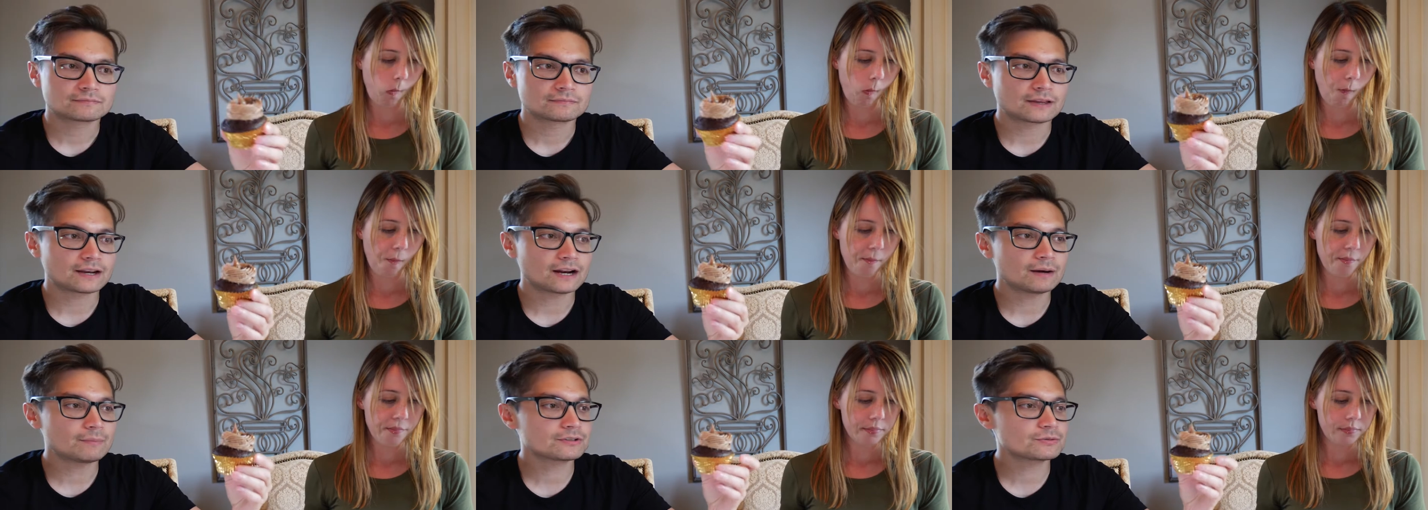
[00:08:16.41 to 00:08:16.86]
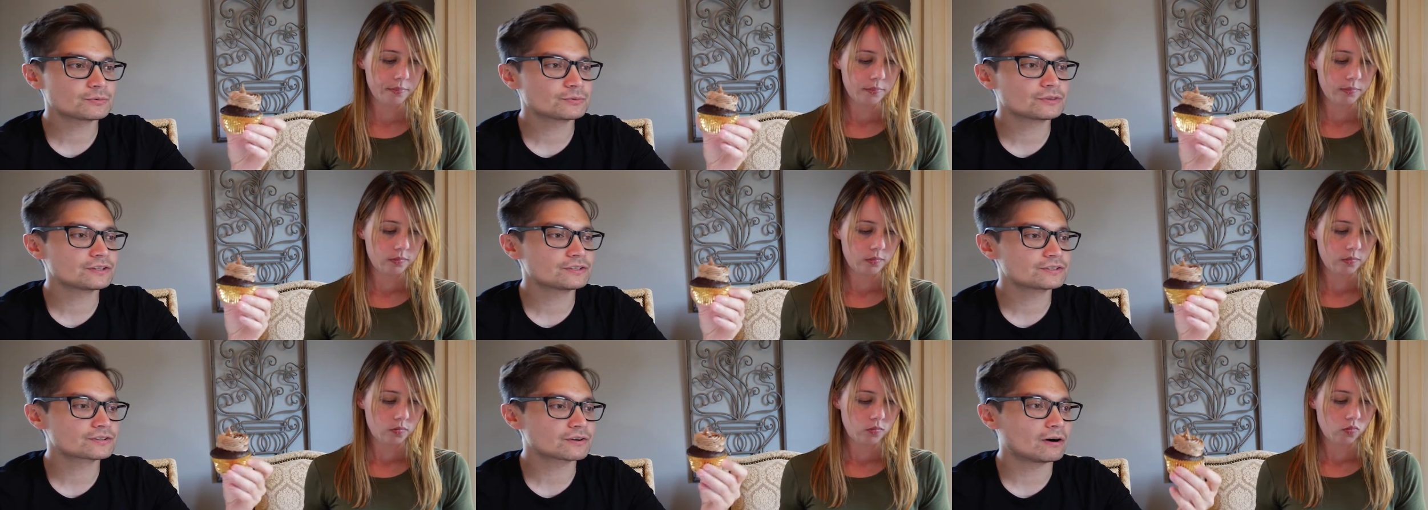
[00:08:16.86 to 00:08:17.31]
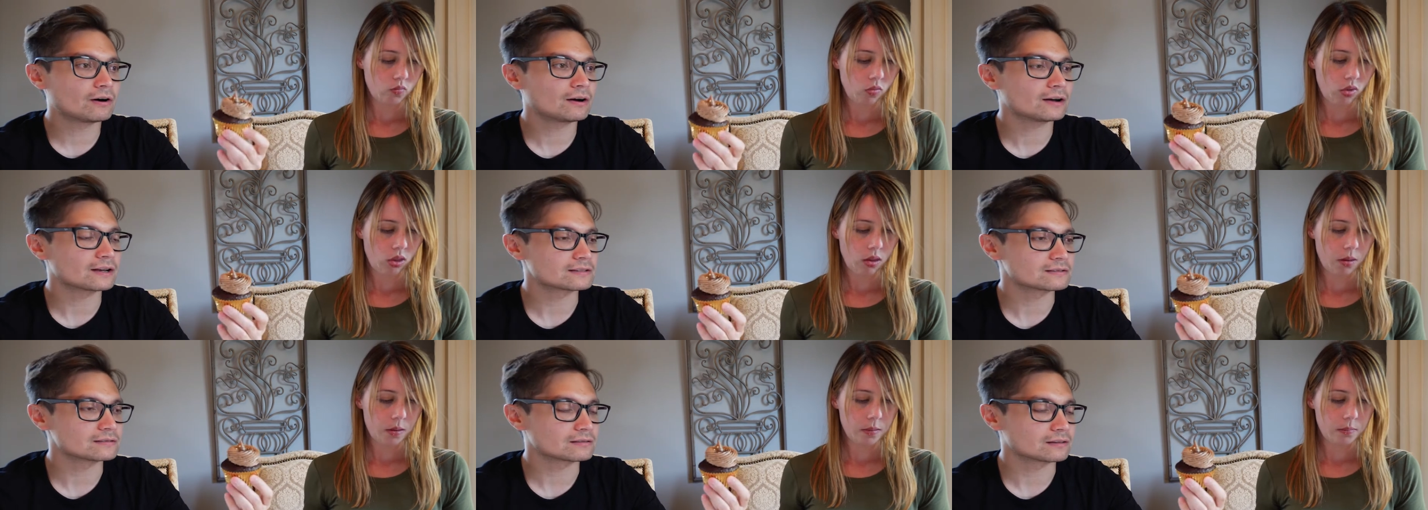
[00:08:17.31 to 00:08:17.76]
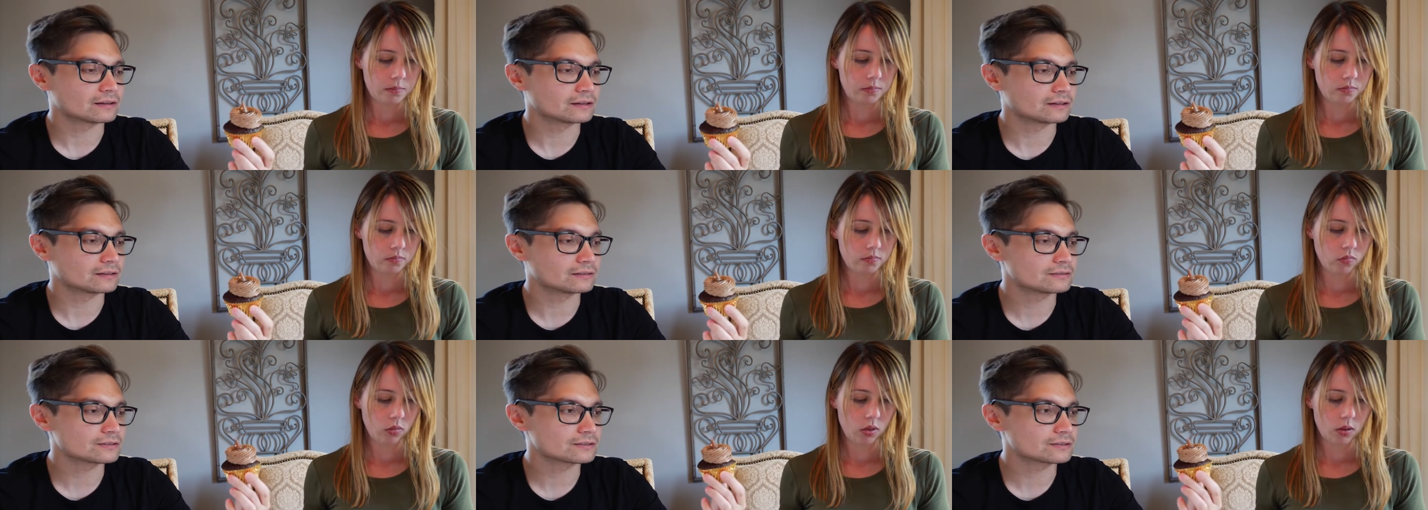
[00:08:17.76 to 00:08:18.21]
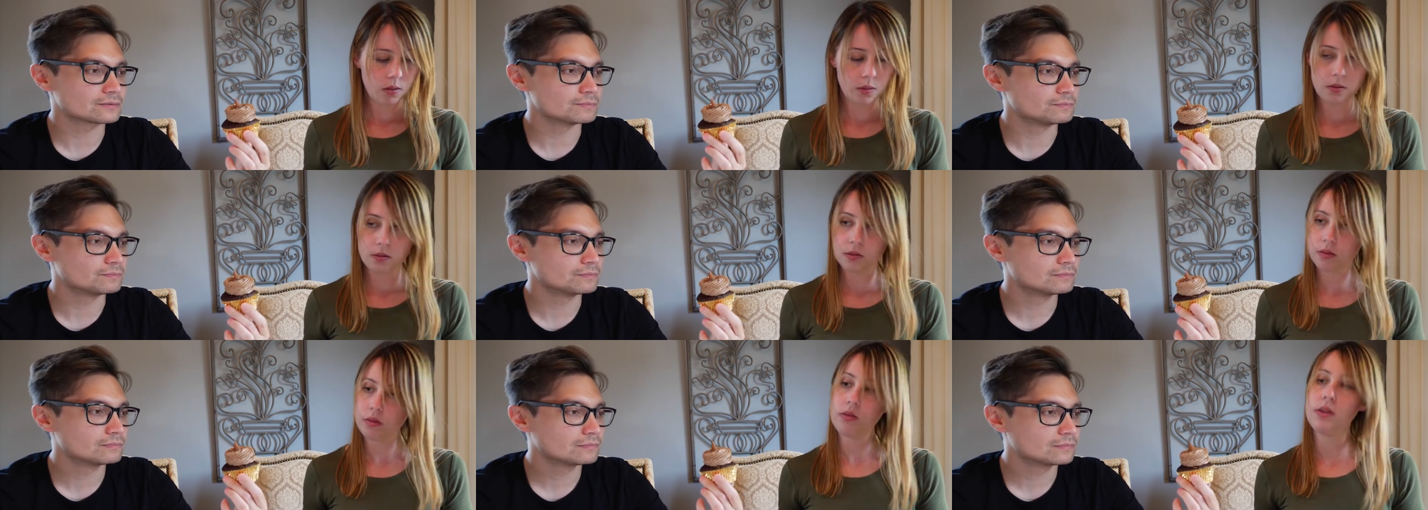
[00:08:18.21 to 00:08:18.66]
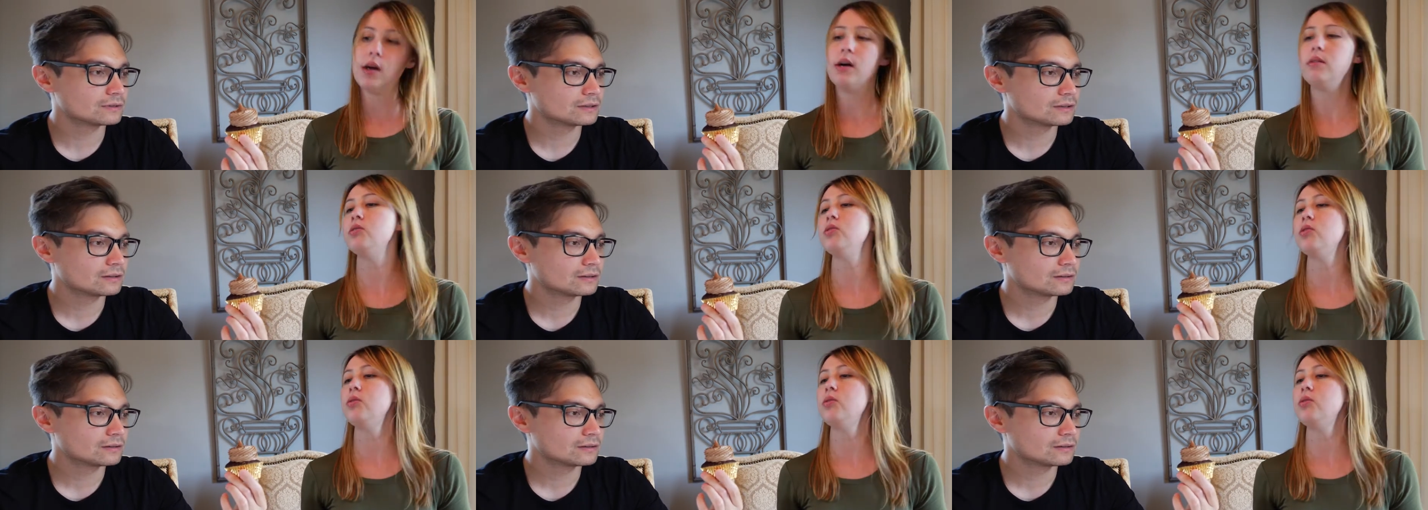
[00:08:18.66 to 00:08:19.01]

Speaker 1: And how much would these cost? Like just... That was